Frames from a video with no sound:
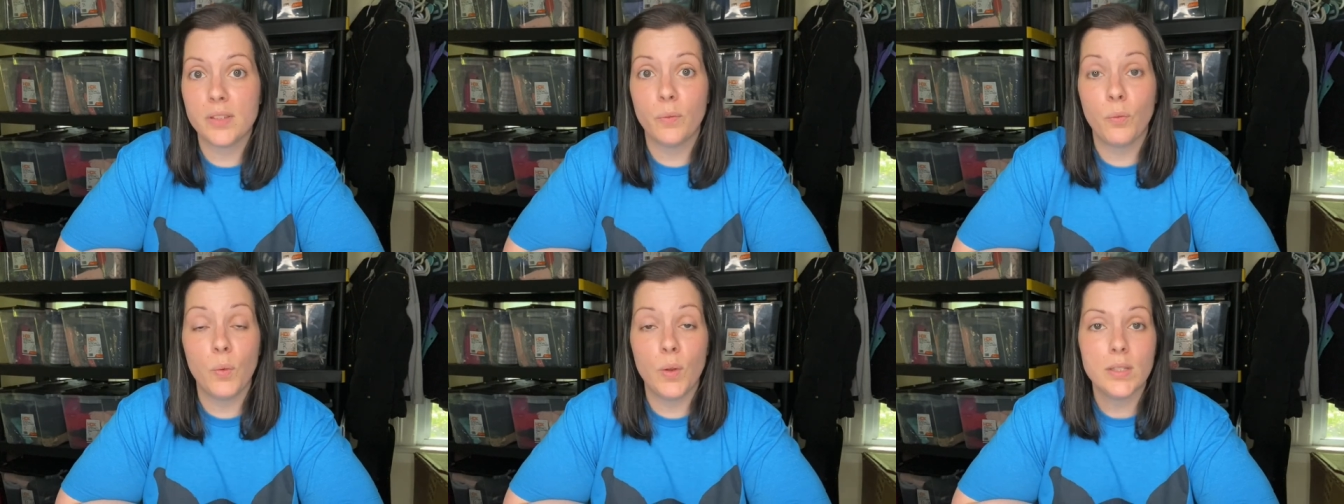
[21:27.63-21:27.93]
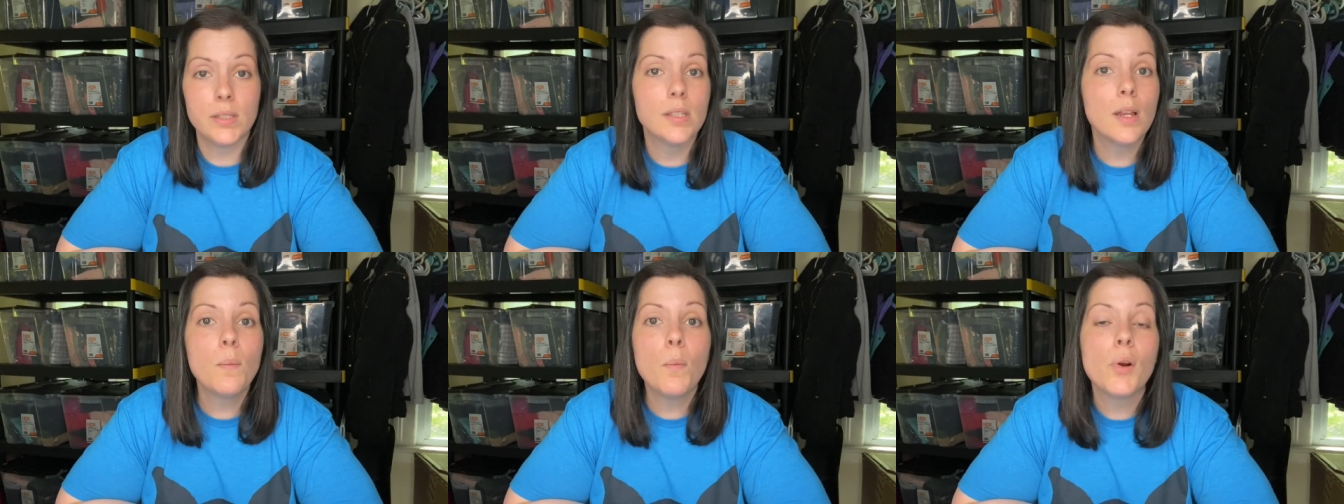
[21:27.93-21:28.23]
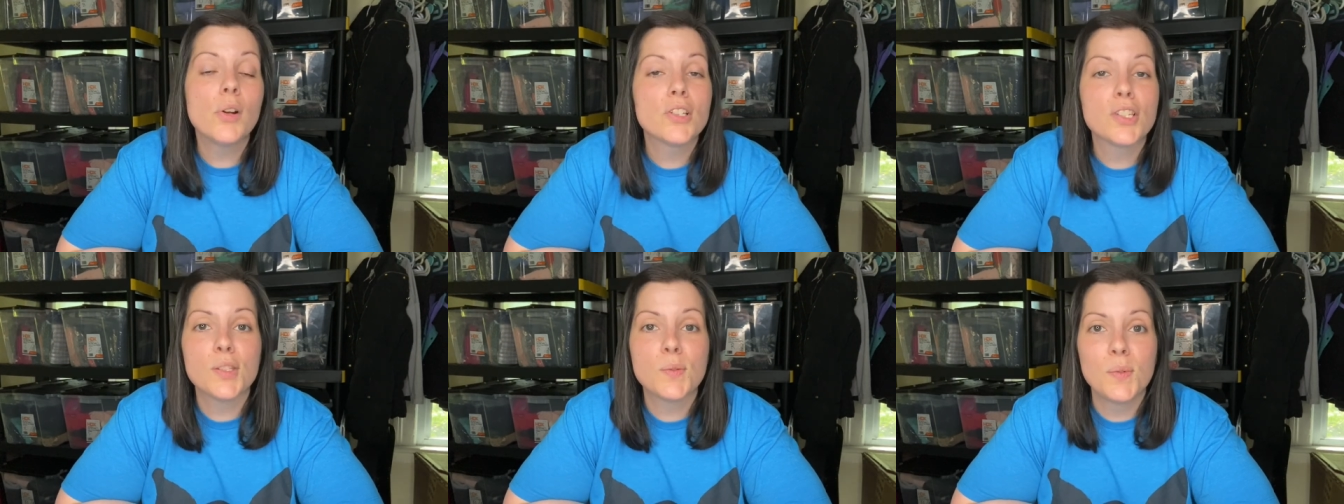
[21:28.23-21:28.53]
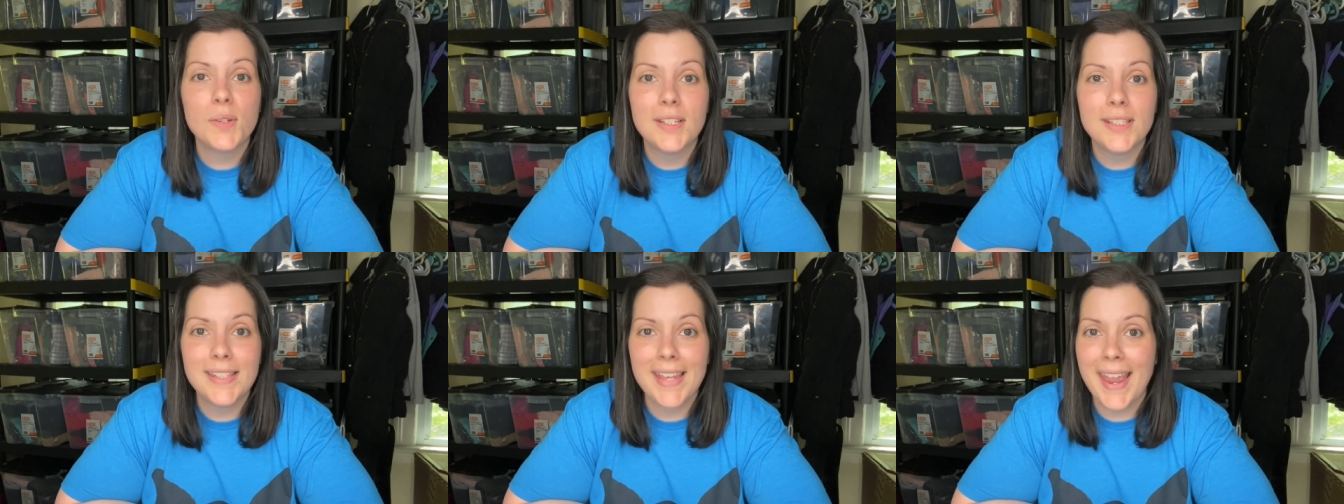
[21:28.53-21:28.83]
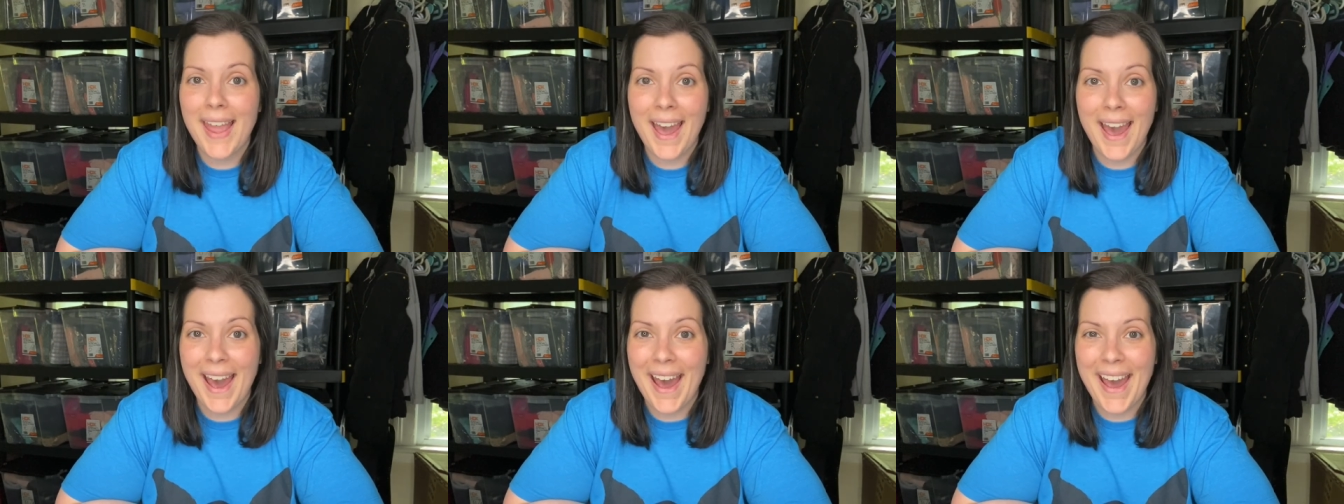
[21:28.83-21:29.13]
of wisdom or just wanna
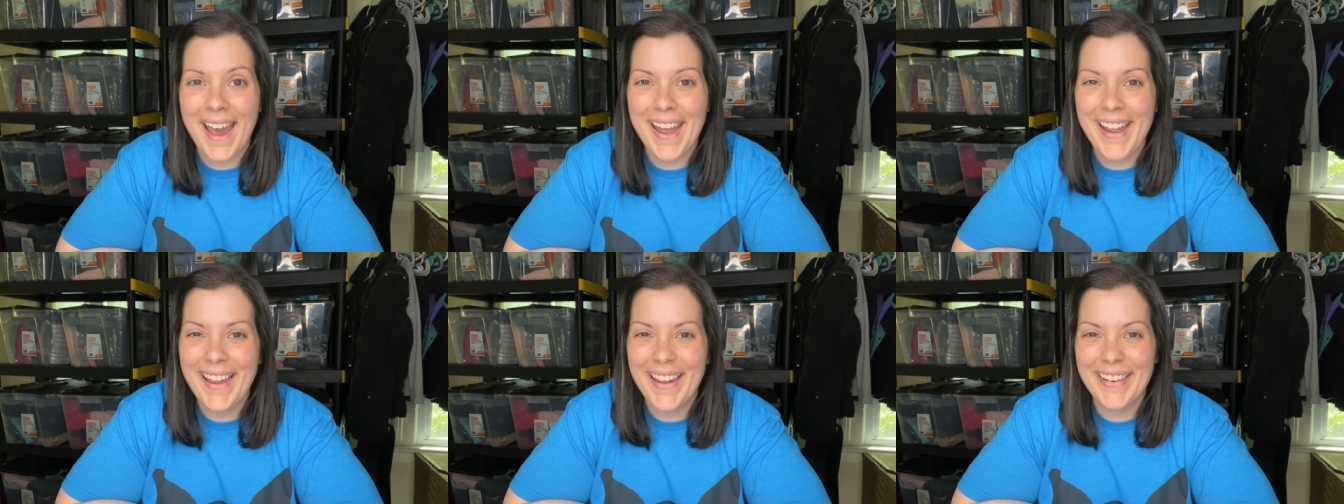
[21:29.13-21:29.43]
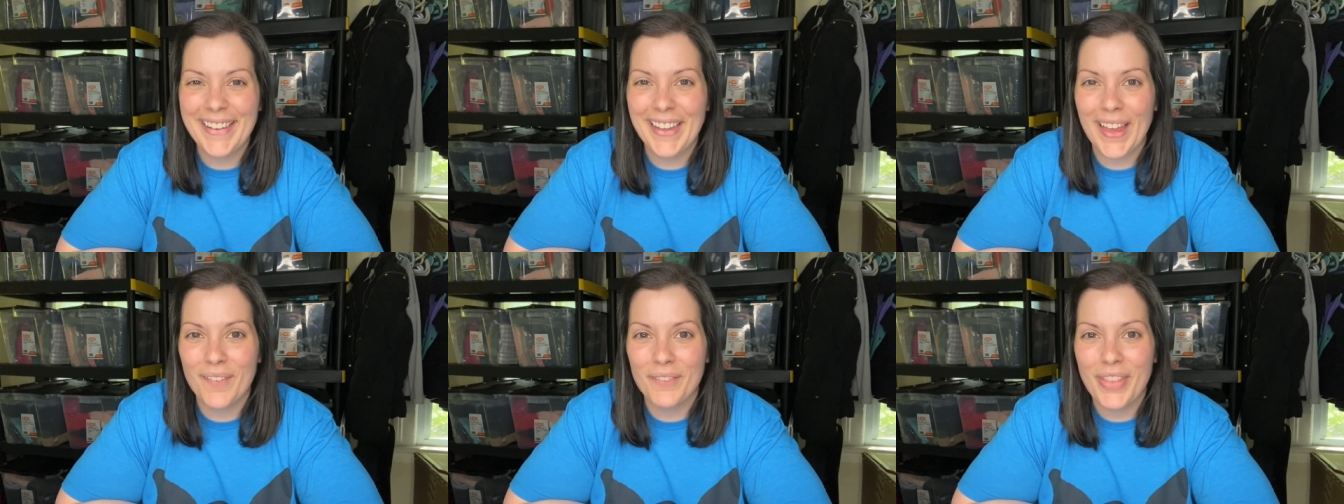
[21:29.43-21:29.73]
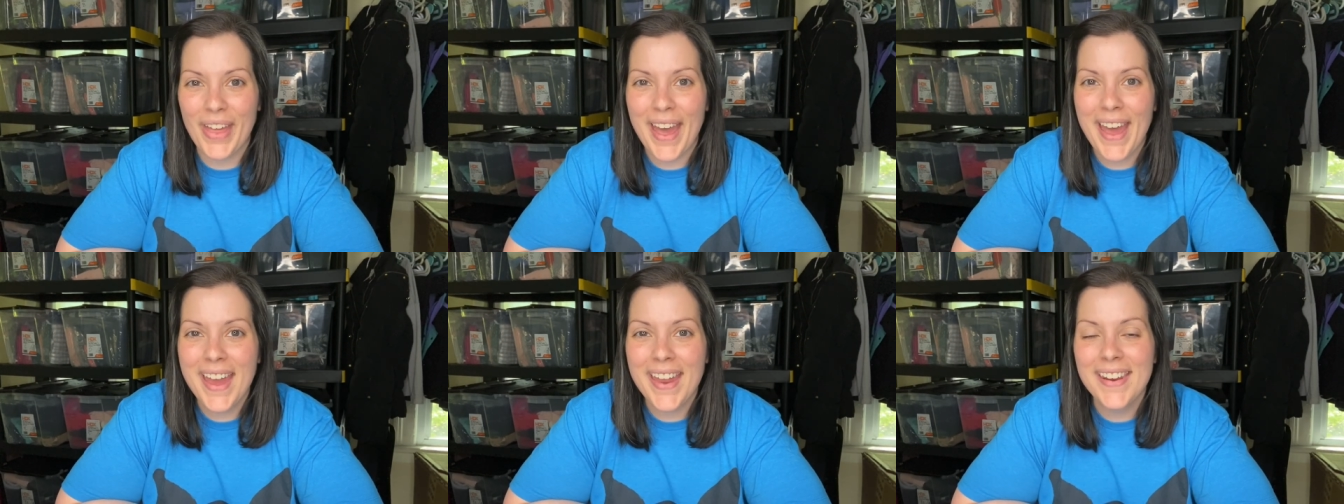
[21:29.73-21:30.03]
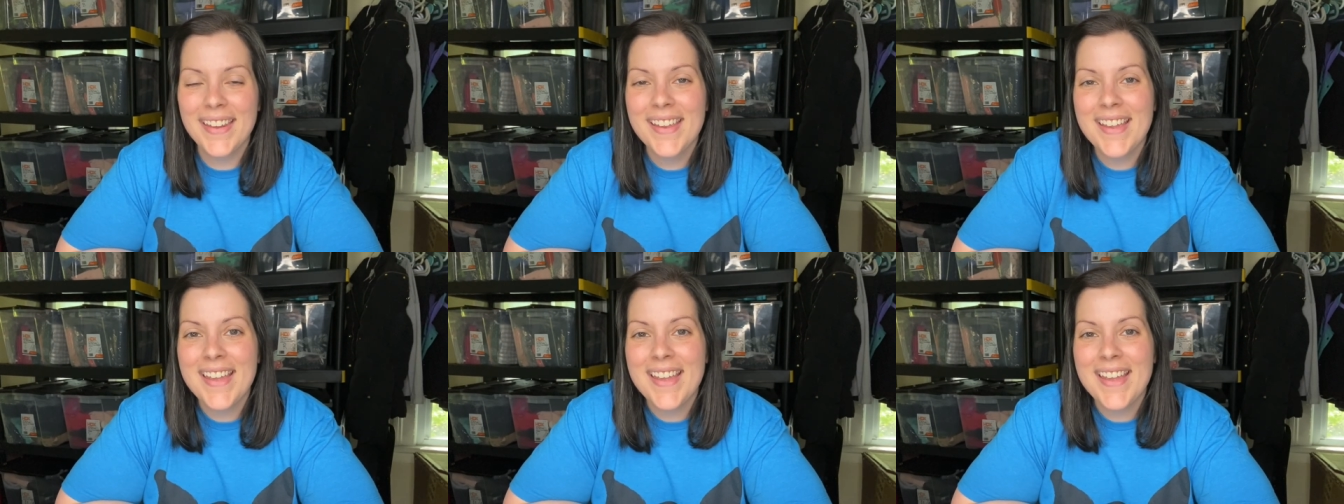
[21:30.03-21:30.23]
say hi, I'd love that.